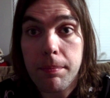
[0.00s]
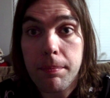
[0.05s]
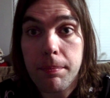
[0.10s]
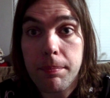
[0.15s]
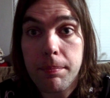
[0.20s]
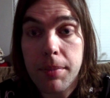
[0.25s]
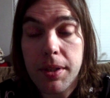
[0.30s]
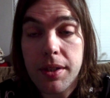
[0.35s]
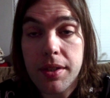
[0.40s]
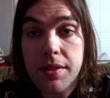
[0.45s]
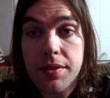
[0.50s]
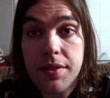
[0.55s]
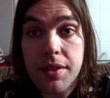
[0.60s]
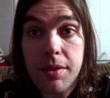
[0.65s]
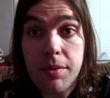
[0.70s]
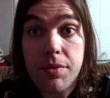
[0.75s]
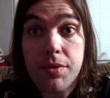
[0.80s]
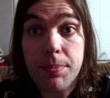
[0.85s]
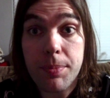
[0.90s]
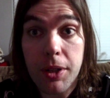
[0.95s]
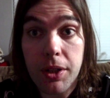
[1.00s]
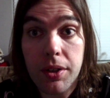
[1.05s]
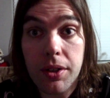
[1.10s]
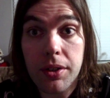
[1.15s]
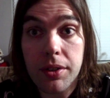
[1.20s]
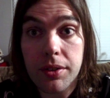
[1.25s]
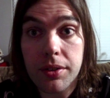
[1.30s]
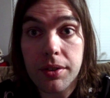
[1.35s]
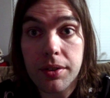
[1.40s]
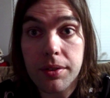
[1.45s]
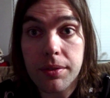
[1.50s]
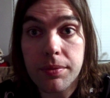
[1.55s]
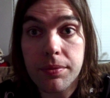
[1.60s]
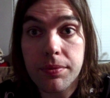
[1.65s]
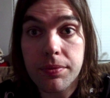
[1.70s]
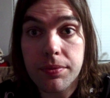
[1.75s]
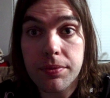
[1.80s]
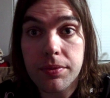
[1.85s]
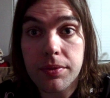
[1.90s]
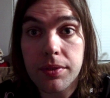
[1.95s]
that was part
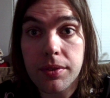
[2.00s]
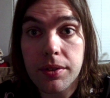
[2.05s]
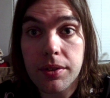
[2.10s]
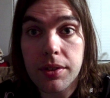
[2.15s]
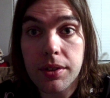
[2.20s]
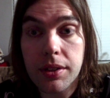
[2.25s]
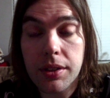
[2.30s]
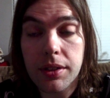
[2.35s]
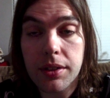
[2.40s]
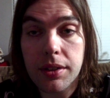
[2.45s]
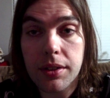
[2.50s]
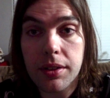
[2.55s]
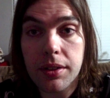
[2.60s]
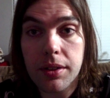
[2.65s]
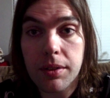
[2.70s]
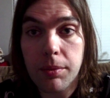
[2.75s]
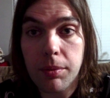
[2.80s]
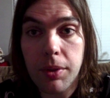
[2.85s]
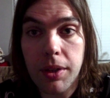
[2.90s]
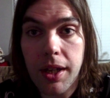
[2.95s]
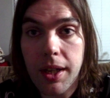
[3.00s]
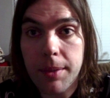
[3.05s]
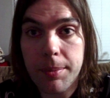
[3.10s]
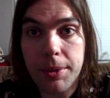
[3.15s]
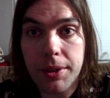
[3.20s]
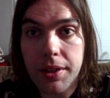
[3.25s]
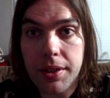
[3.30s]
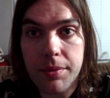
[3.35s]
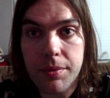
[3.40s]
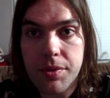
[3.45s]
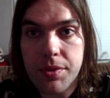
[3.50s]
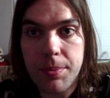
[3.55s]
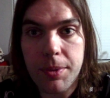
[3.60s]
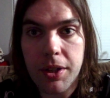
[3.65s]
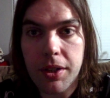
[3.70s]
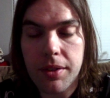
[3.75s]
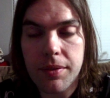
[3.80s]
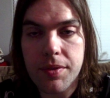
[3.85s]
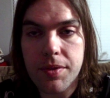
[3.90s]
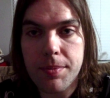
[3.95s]
of, what I believe was
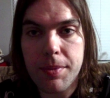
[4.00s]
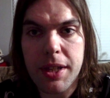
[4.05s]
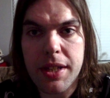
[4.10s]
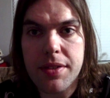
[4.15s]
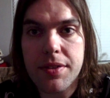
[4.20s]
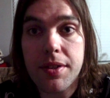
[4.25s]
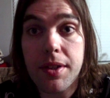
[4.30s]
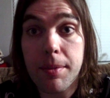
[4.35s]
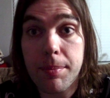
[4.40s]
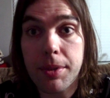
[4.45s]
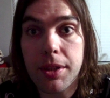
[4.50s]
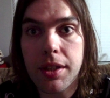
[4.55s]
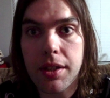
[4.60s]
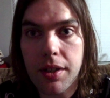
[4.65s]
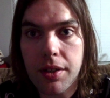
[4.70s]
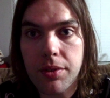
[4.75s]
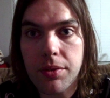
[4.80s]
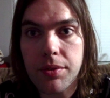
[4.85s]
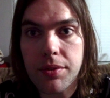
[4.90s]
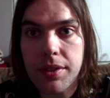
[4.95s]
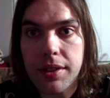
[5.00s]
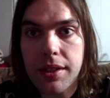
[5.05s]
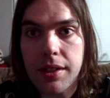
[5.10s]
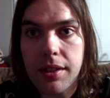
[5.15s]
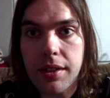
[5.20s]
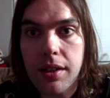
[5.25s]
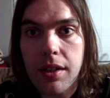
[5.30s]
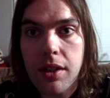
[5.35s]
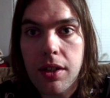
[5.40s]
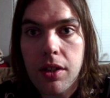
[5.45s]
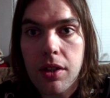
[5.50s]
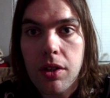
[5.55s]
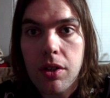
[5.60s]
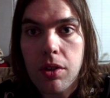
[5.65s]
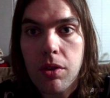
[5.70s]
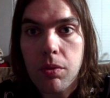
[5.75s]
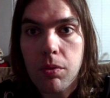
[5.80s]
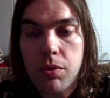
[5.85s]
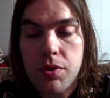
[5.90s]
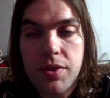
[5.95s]
part of his mindset. But the other thing
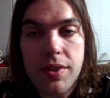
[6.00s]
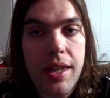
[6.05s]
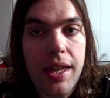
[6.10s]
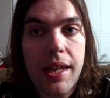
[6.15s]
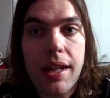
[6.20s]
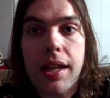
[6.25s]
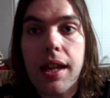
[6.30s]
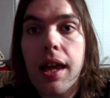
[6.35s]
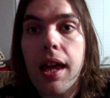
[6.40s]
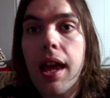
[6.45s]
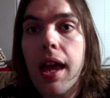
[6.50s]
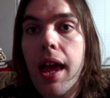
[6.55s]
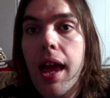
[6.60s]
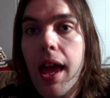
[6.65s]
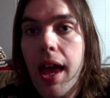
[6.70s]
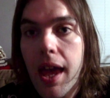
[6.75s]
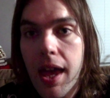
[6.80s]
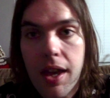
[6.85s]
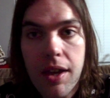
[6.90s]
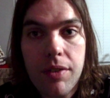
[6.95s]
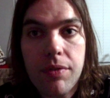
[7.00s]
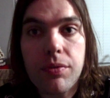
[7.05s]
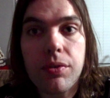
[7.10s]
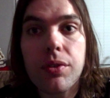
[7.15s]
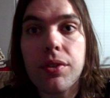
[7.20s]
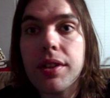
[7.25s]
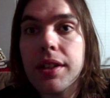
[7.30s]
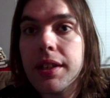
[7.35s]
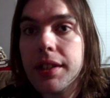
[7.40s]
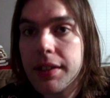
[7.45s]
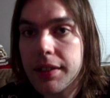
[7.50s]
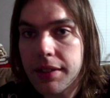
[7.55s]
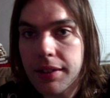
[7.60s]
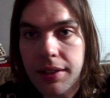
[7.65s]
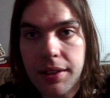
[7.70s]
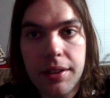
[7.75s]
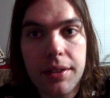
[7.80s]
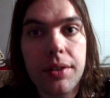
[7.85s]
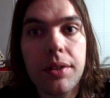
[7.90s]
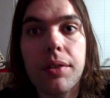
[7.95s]
was that every
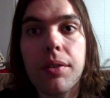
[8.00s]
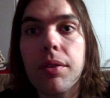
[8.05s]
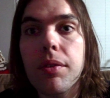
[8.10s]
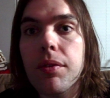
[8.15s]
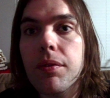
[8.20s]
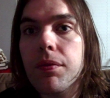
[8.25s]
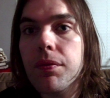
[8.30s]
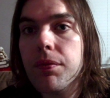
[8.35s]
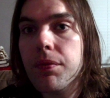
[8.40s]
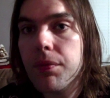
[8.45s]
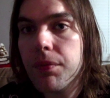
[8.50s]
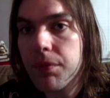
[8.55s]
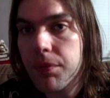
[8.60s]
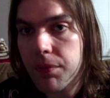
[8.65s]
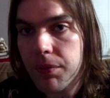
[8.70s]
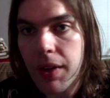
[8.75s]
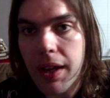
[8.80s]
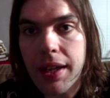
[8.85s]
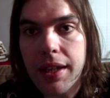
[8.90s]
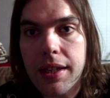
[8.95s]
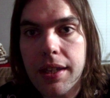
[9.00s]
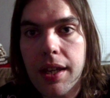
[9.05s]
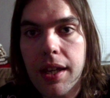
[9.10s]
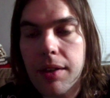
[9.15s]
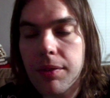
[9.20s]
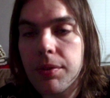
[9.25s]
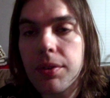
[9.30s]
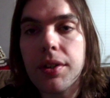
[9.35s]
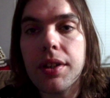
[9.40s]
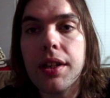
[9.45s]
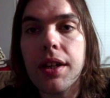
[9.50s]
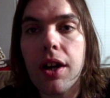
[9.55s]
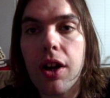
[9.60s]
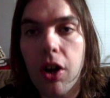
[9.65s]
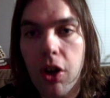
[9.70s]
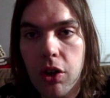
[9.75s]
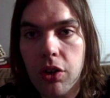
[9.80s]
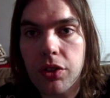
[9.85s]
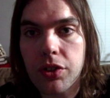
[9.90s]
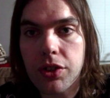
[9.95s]
little fight, every
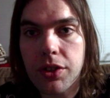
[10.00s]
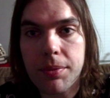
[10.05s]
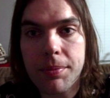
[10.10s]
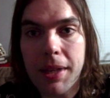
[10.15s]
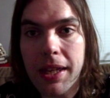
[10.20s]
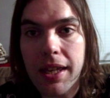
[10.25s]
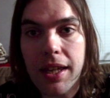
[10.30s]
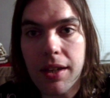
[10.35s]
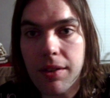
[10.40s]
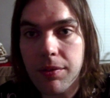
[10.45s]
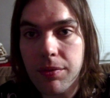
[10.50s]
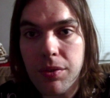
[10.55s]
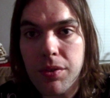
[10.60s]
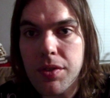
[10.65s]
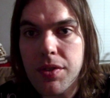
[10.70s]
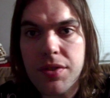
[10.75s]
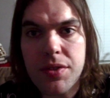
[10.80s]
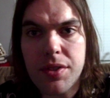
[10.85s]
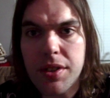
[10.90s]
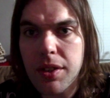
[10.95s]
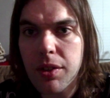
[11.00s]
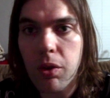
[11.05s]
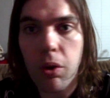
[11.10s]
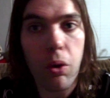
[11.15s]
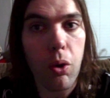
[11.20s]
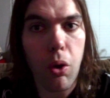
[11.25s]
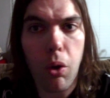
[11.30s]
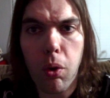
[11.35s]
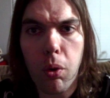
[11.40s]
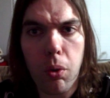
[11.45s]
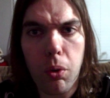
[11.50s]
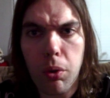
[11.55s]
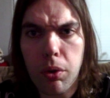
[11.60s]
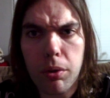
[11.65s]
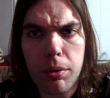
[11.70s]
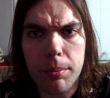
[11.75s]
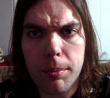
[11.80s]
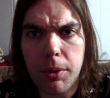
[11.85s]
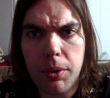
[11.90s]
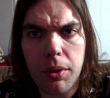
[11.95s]
argument, every single
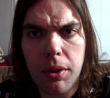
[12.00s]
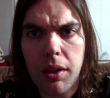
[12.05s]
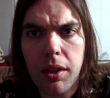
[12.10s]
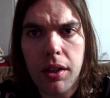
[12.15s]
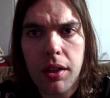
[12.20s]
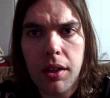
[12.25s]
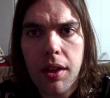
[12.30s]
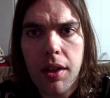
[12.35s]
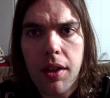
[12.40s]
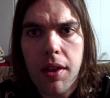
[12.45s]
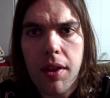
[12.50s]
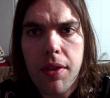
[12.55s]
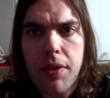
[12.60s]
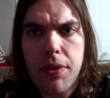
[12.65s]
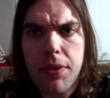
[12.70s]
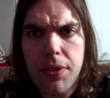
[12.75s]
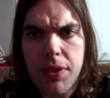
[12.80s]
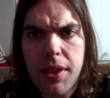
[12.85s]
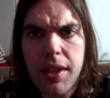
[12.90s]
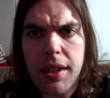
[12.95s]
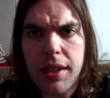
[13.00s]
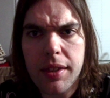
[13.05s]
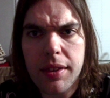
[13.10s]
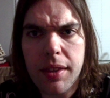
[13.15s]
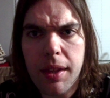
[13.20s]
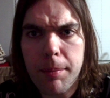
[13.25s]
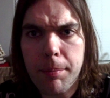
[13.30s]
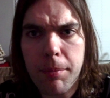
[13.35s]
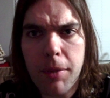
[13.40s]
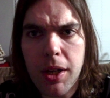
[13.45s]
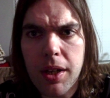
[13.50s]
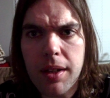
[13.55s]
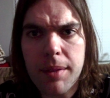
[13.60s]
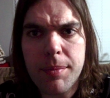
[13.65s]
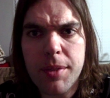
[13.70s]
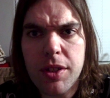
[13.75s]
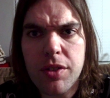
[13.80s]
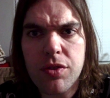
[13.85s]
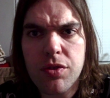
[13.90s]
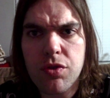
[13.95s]
horrible thing that
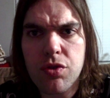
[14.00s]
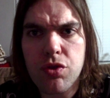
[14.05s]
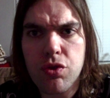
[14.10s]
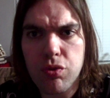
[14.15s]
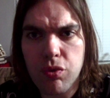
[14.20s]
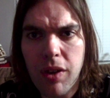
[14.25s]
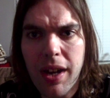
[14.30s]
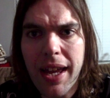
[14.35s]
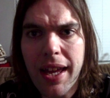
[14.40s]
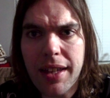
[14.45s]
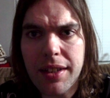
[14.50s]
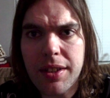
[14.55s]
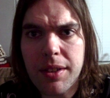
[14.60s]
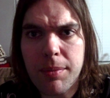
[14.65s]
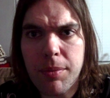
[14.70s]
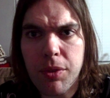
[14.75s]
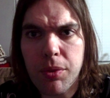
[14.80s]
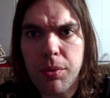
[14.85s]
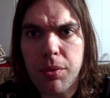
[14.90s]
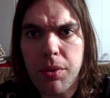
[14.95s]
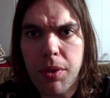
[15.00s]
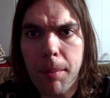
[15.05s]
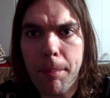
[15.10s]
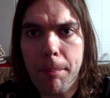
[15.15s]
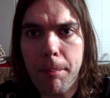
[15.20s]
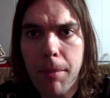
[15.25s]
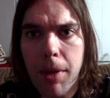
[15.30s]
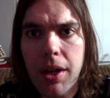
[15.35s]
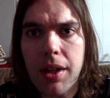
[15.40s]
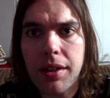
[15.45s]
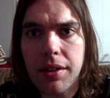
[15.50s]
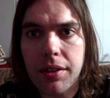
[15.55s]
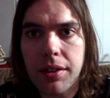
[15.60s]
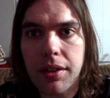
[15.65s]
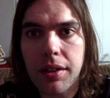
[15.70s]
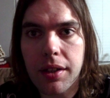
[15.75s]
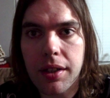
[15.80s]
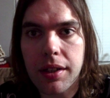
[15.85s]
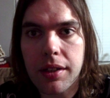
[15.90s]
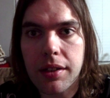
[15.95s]
mom dragged him through the mud
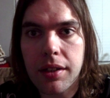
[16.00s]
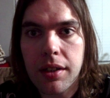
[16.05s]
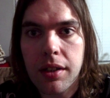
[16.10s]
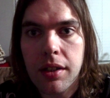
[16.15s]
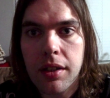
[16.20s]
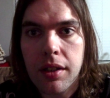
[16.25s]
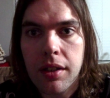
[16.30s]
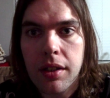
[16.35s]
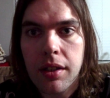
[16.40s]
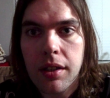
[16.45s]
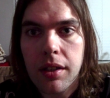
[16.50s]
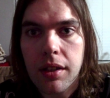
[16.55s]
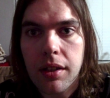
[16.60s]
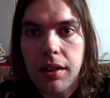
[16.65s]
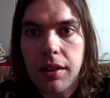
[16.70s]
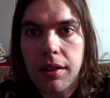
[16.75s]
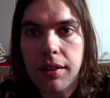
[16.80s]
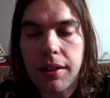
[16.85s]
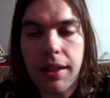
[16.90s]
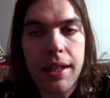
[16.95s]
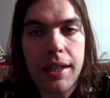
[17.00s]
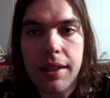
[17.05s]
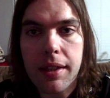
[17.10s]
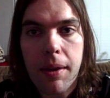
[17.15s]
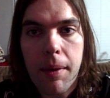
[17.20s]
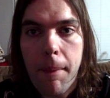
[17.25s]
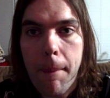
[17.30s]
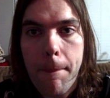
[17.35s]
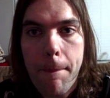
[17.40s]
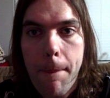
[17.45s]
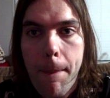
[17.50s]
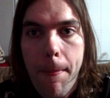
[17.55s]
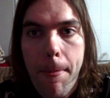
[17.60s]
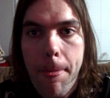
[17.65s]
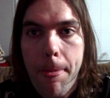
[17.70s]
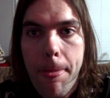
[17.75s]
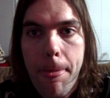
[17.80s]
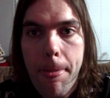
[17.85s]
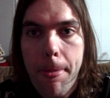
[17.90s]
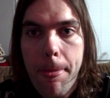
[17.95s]
on, like,
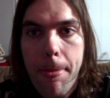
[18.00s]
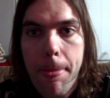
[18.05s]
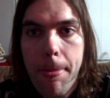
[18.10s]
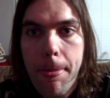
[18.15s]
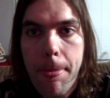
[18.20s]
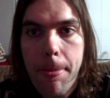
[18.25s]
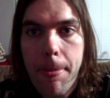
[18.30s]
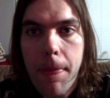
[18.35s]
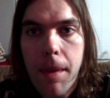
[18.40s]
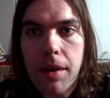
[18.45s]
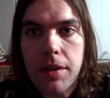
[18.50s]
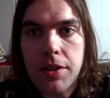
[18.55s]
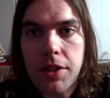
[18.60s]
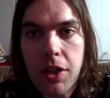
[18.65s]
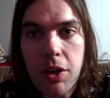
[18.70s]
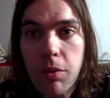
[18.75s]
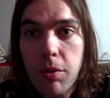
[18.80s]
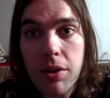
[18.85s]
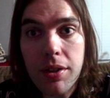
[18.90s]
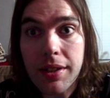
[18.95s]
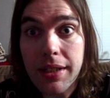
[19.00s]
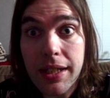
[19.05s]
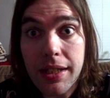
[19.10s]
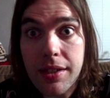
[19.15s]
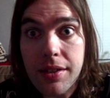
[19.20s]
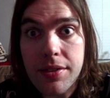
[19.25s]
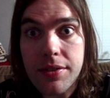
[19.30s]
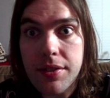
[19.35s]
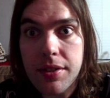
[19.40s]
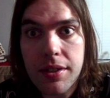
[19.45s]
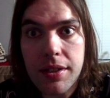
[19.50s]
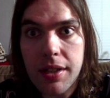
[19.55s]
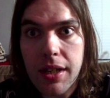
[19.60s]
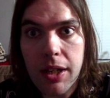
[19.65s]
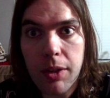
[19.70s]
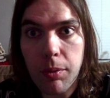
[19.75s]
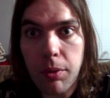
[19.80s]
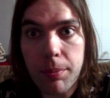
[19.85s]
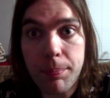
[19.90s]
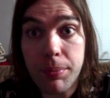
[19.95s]
no one else and I
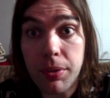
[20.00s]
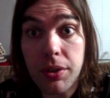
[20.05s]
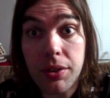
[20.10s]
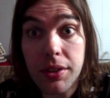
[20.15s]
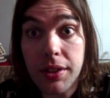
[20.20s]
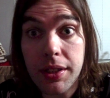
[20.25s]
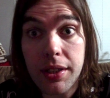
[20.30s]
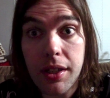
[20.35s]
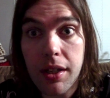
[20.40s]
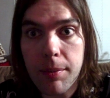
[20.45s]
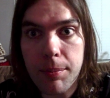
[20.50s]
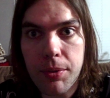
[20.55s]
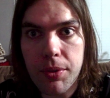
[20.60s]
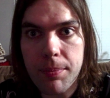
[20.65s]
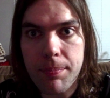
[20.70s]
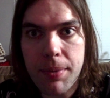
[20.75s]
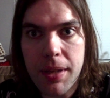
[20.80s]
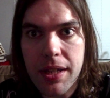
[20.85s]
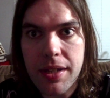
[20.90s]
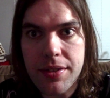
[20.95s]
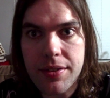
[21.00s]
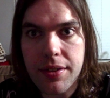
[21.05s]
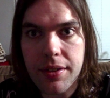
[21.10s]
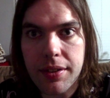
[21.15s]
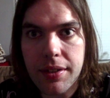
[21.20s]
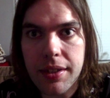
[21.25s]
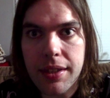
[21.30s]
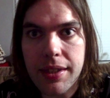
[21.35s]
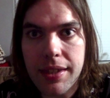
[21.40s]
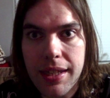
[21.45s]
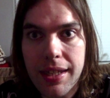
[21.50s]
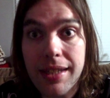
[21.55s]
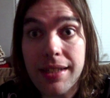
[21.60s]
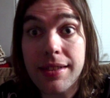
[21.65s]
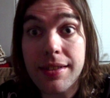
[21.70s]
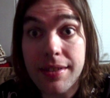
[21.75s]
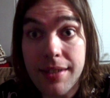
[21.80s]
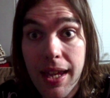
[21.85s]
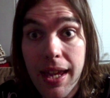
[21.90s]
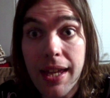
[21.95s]
were putting up with basically the
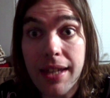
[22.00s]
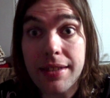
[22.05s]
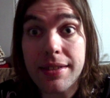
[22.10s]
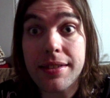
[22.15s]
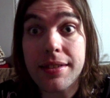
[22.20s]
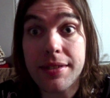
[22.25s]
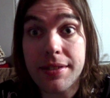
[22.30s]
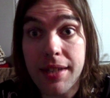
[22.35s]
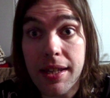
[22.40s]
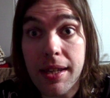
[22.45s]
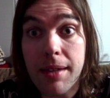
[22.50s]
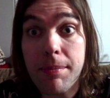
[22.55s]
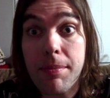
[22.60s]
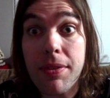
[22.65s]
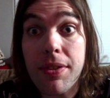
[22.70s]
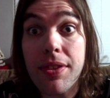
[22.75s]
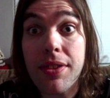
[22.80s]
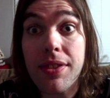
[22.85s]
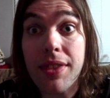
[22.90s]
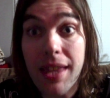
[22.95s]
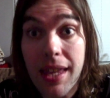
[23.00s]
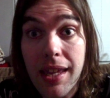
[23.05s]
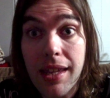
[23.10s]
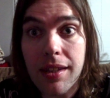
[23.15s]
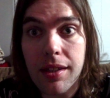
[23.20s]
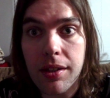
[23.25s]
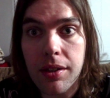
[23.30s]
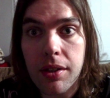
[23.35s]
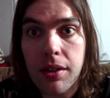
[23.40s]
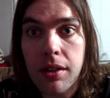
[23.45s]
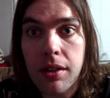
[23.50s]
exact same thing.